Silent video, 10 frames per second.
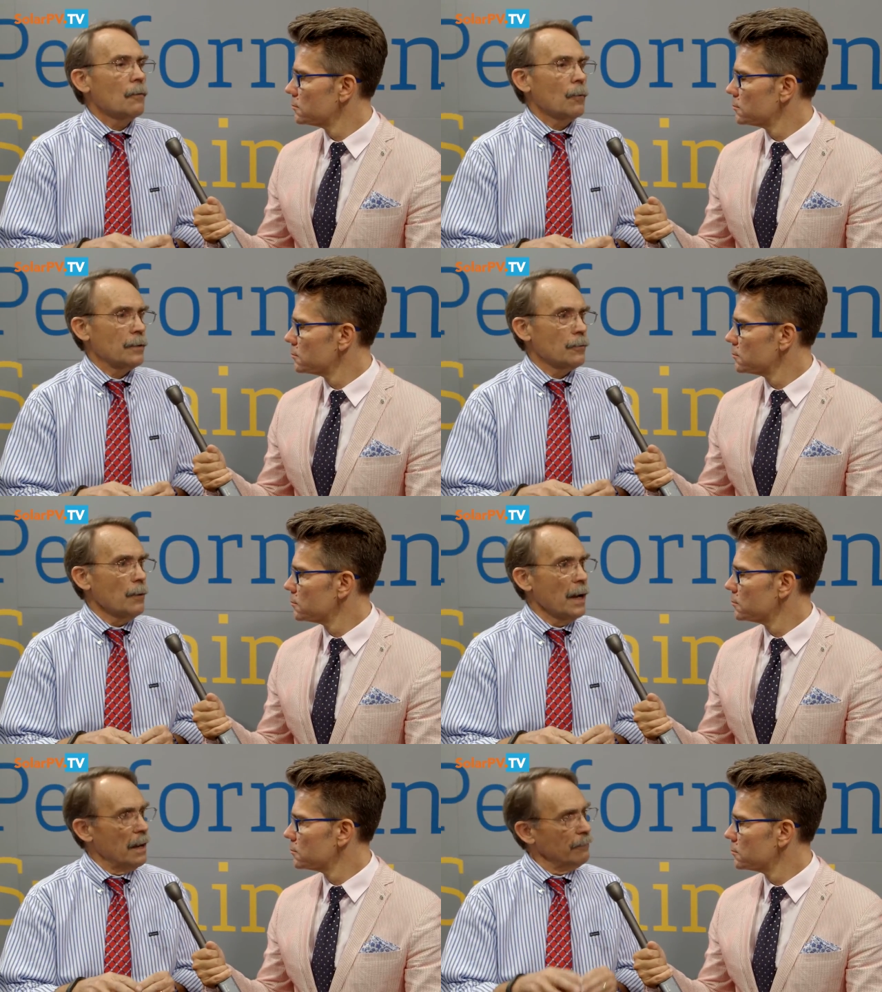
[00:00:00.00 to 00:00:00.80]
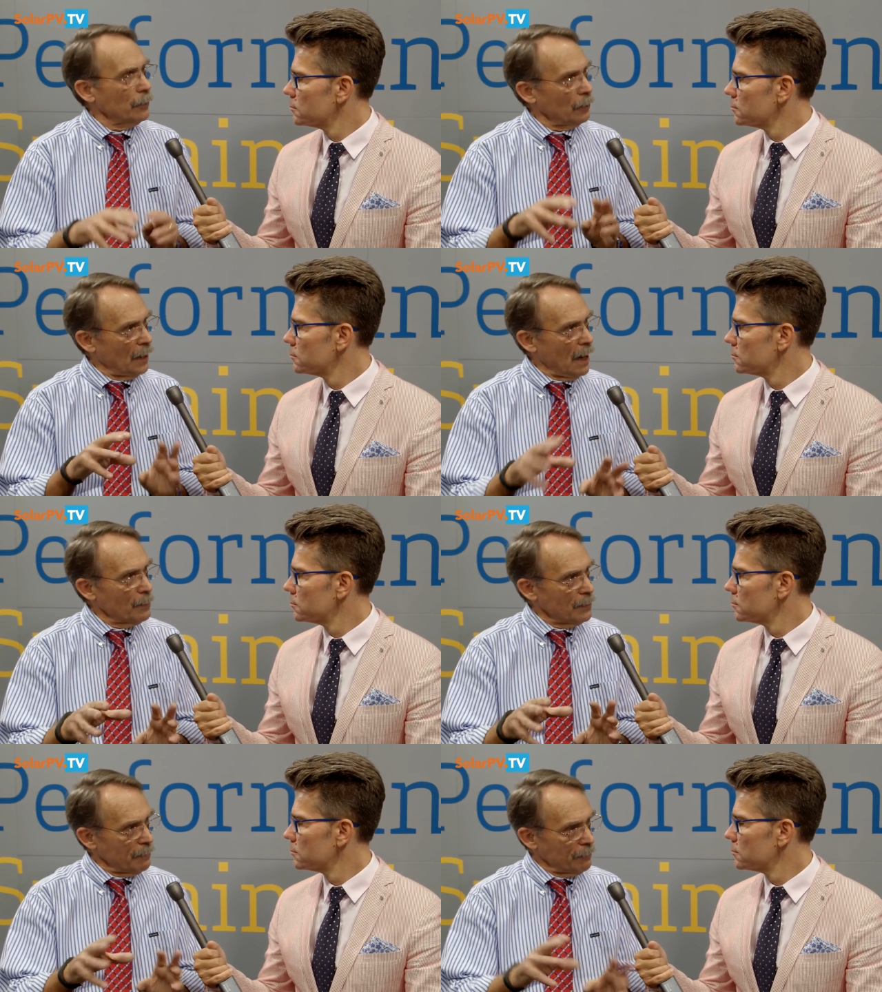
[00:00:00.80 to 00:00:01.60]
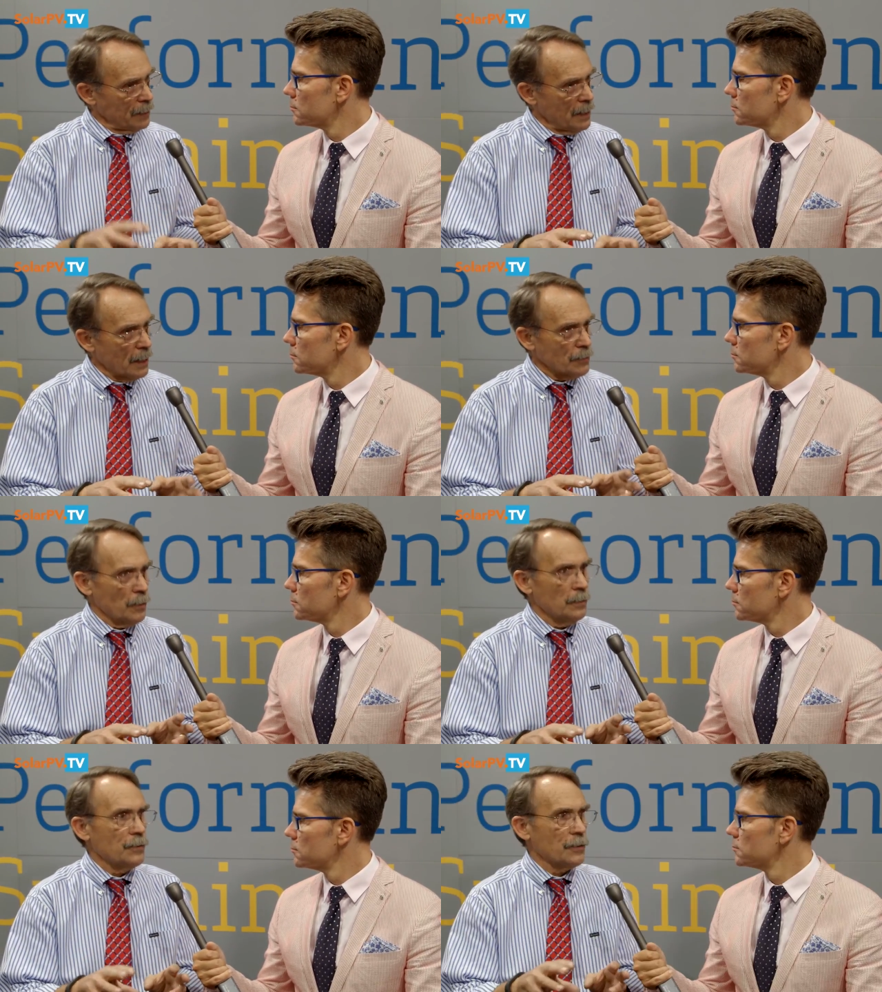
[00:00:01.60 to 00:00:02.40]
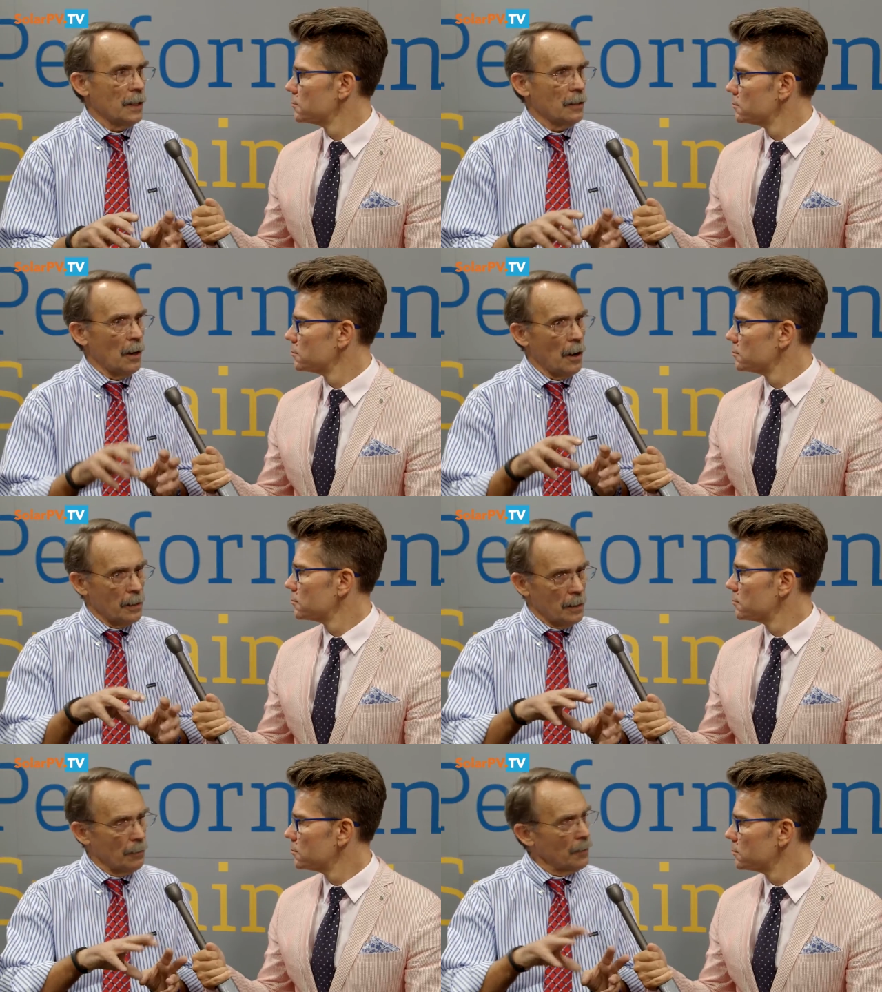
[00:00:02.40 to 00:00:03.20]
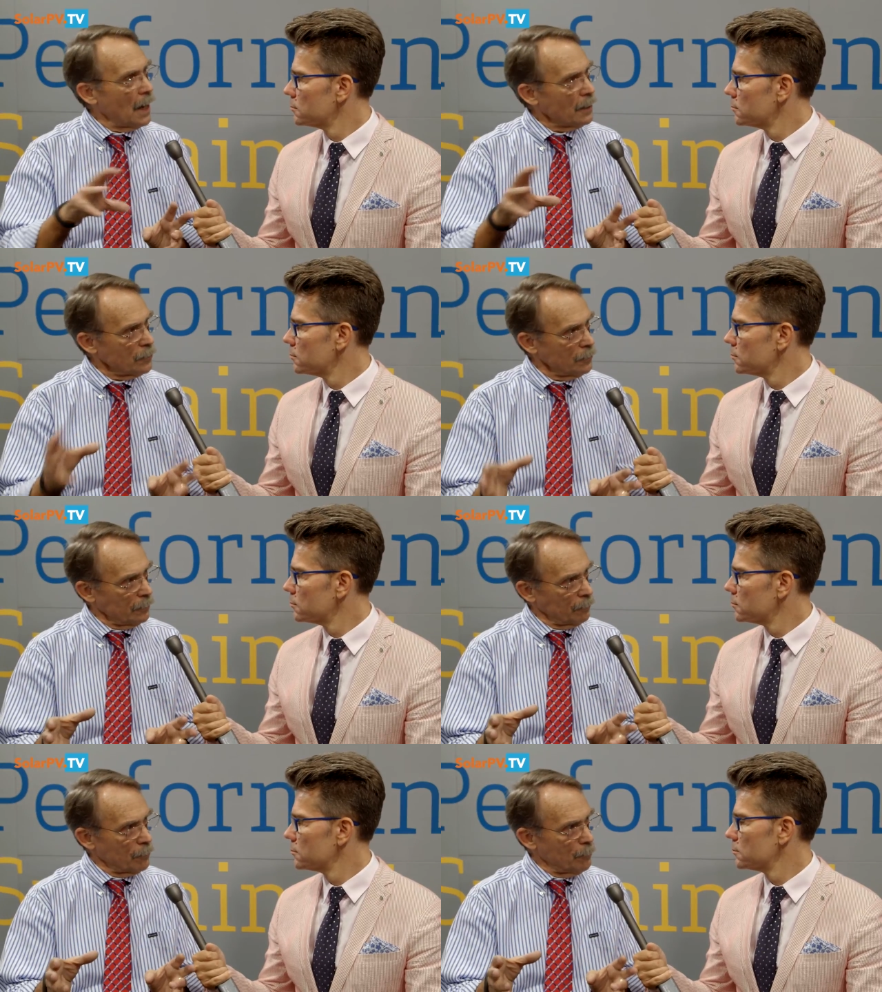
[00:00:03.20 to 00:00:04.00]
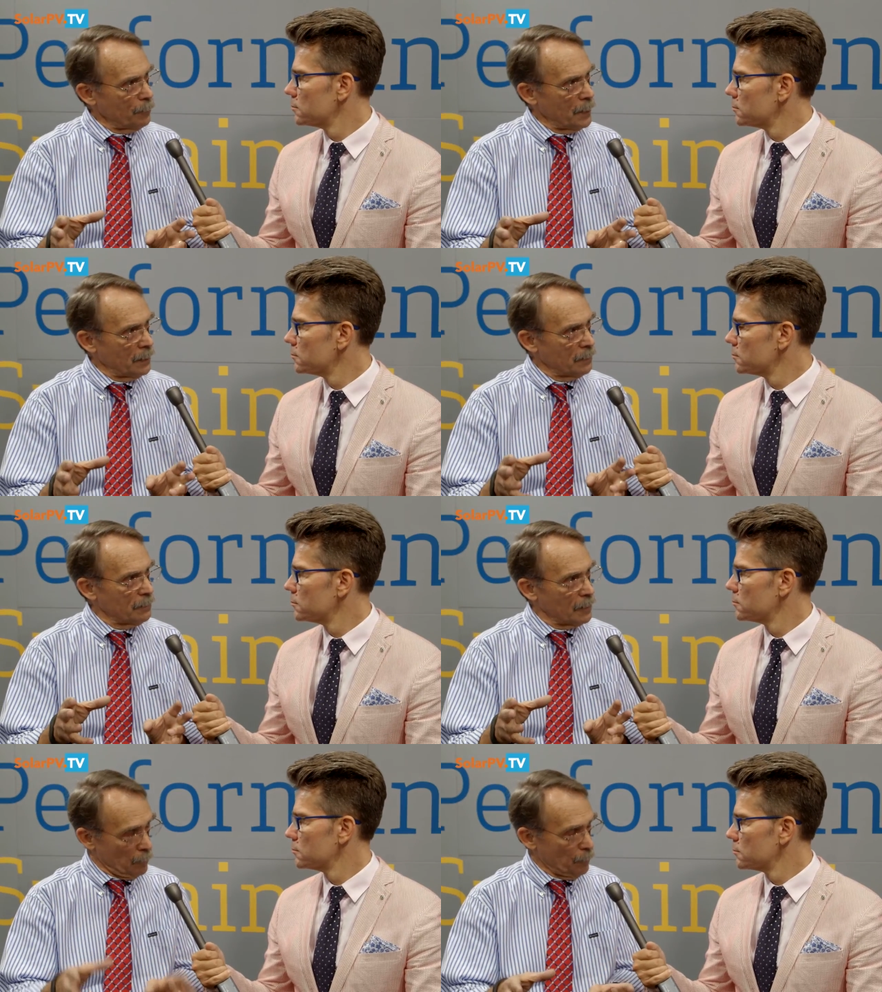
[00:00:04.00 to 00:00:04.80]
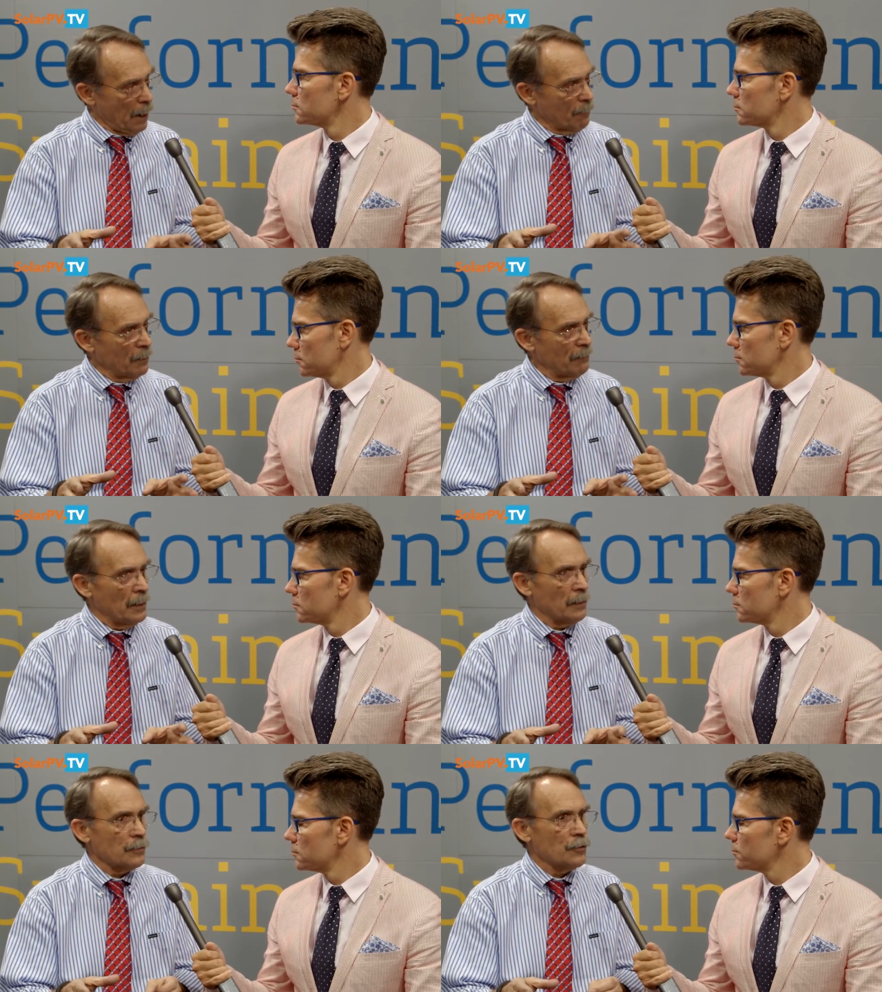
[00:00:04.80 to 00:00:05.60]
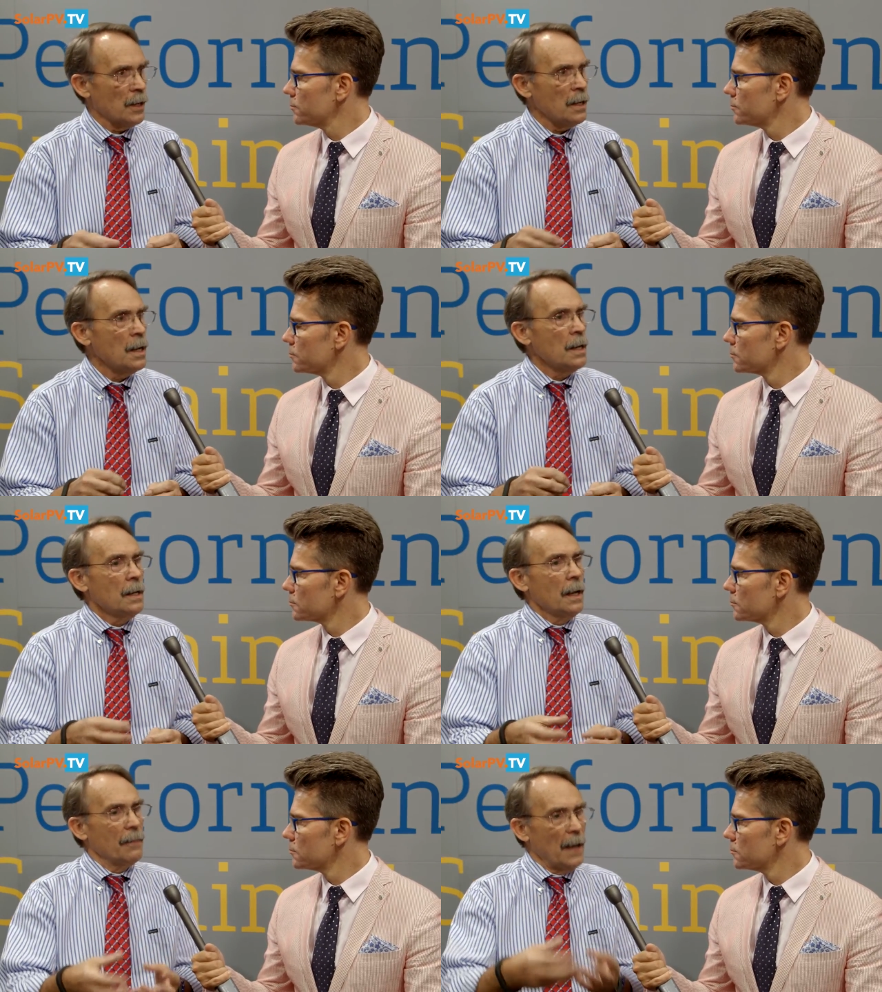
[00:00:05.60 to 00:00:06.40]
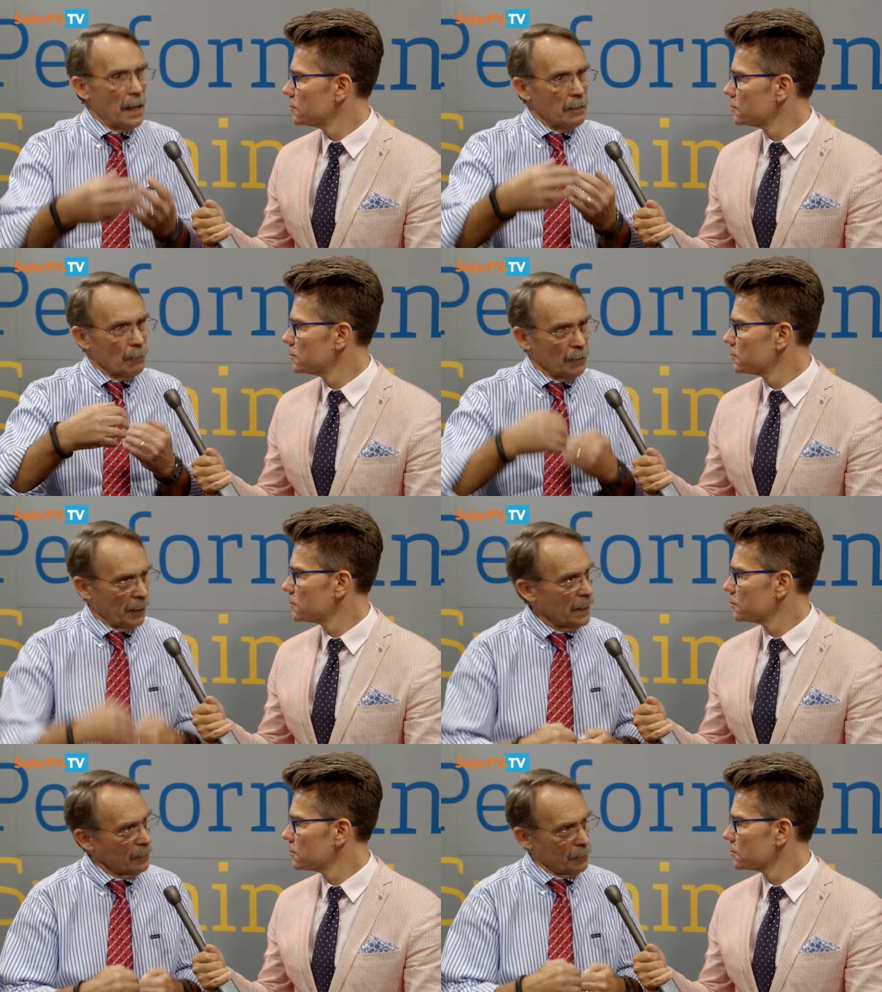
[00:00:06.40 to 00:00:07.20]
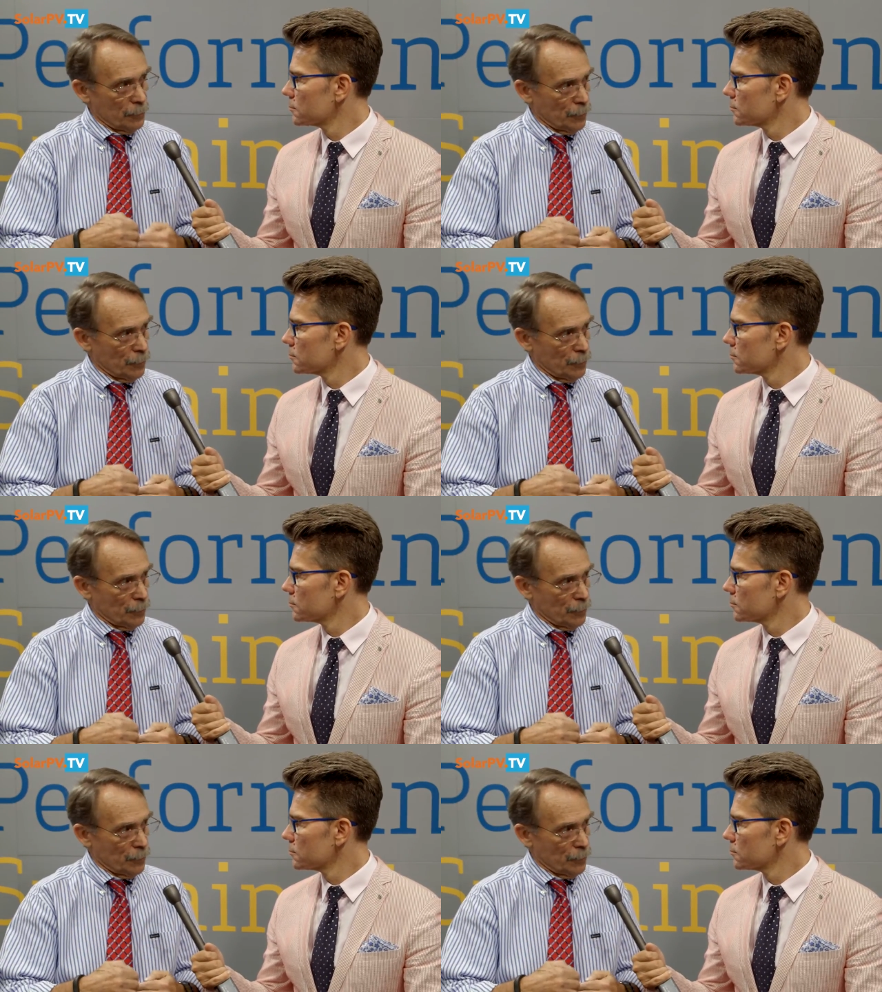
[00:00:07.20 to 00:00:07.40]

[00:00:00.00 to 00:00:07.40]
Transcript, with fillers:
Speaker 1: We do have collaborative connections in our international group in the Department of Energy that link to